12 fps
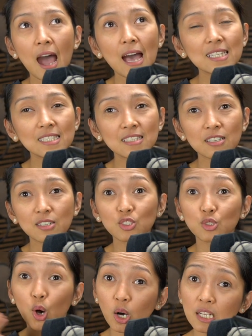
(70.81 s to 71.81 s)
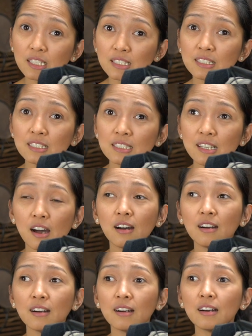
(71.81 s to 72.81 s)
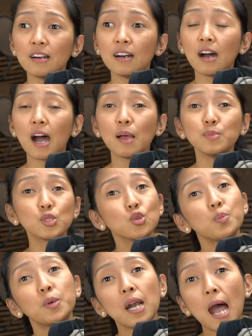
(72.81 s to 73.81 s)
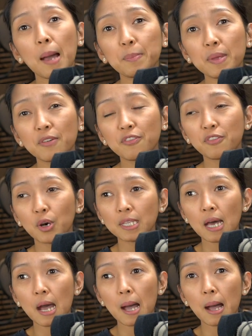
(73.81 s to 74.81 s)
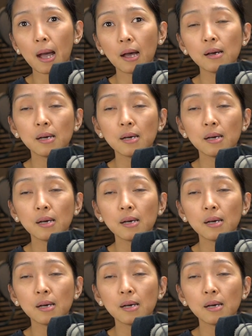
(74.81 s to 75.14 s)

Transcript: as a result, uh, I'm super happy for the